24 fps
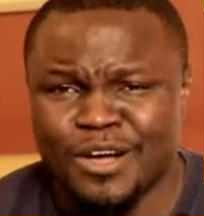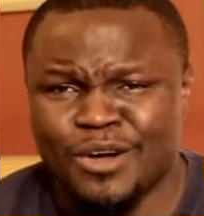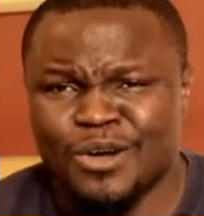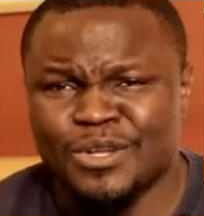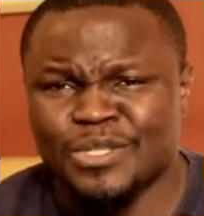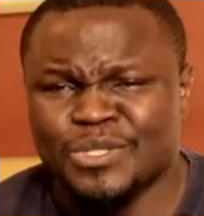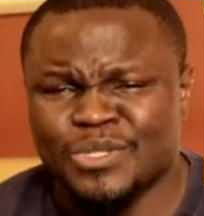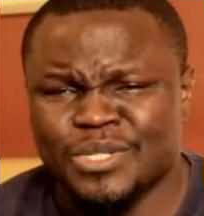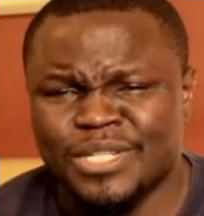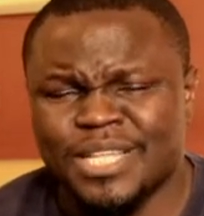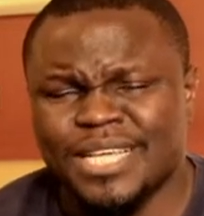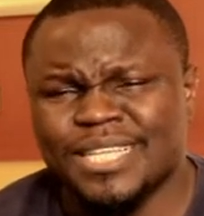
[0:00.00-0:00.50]

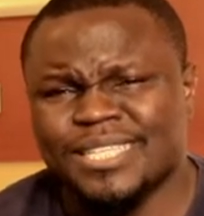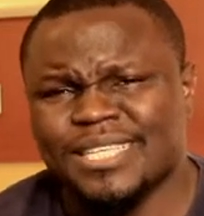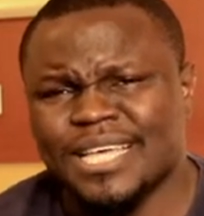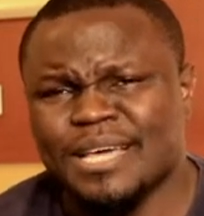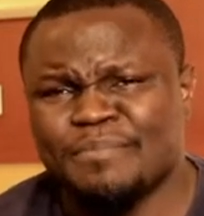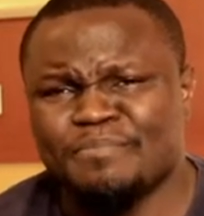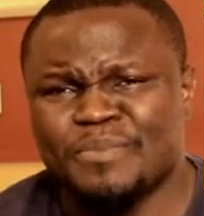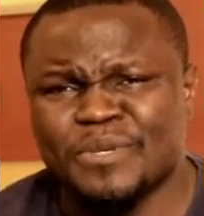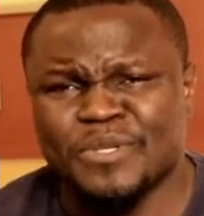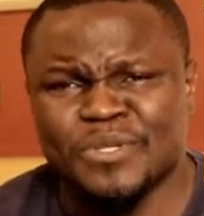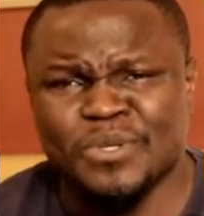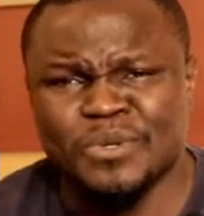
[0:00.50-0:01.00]
On today's
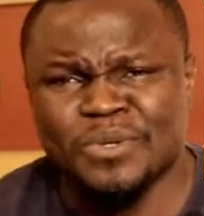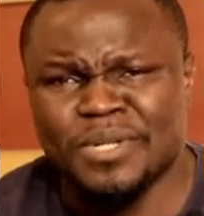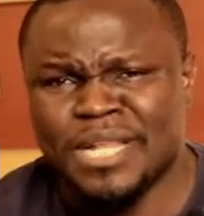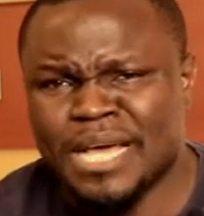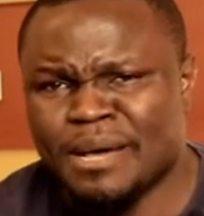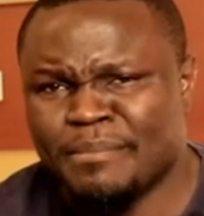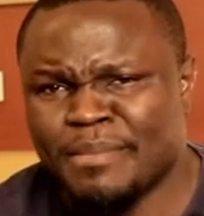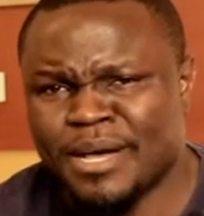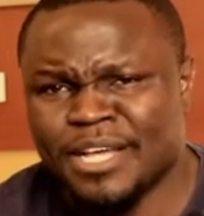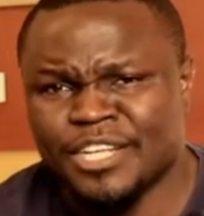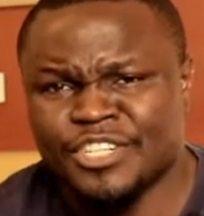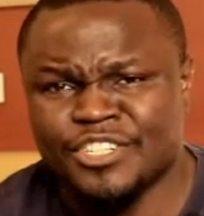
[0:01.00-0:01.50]
episode,
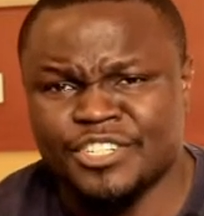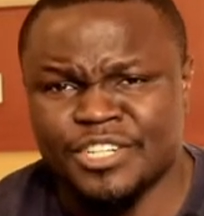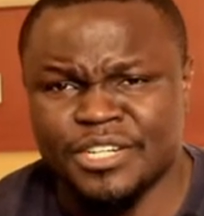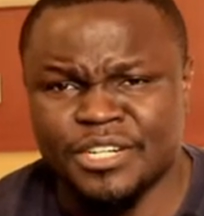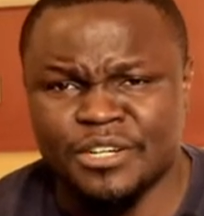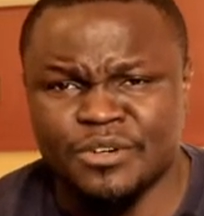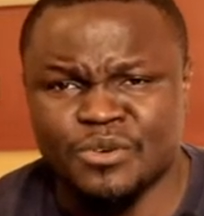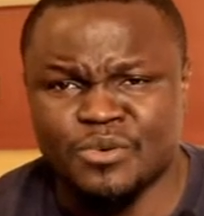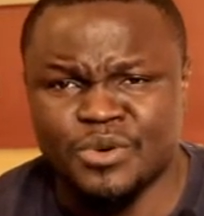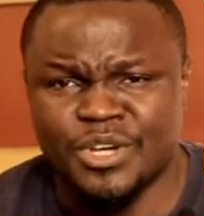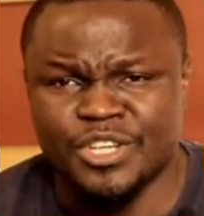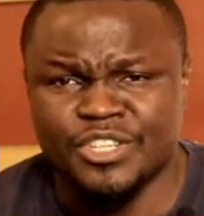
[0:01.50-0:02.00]
I'm
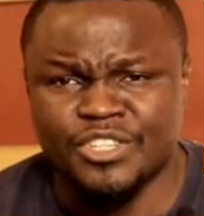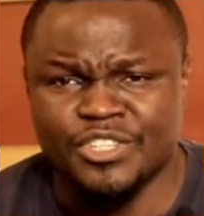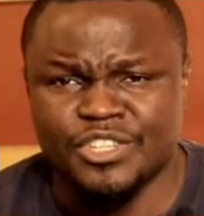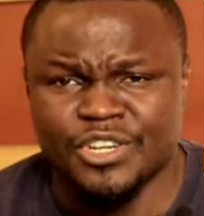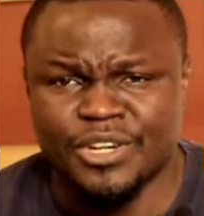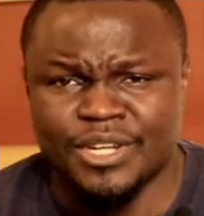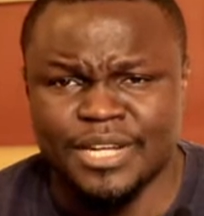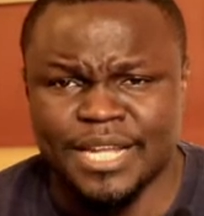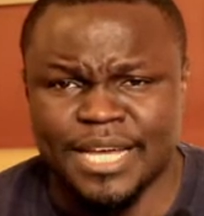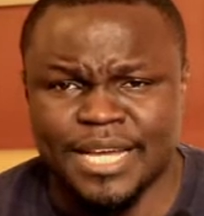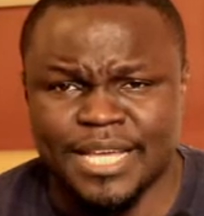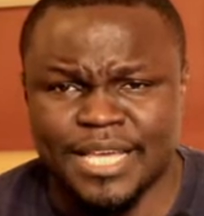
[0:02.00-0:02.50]
answering a
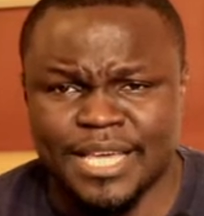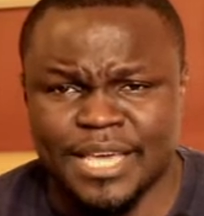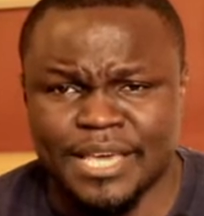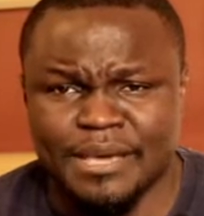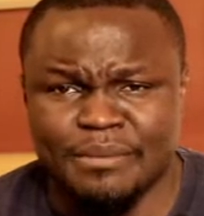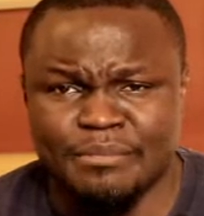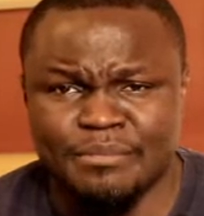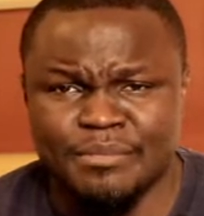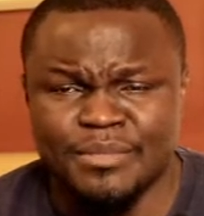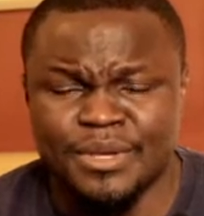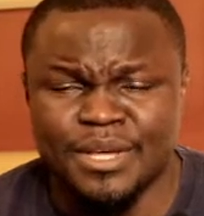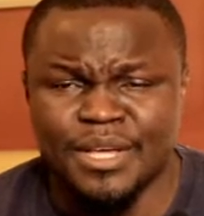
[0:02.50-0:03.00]
question that
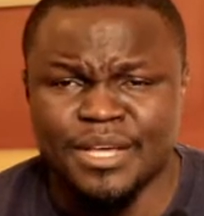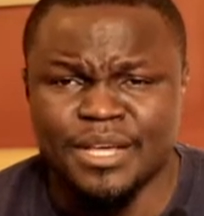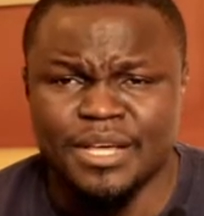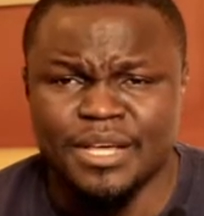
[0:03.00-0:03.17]
came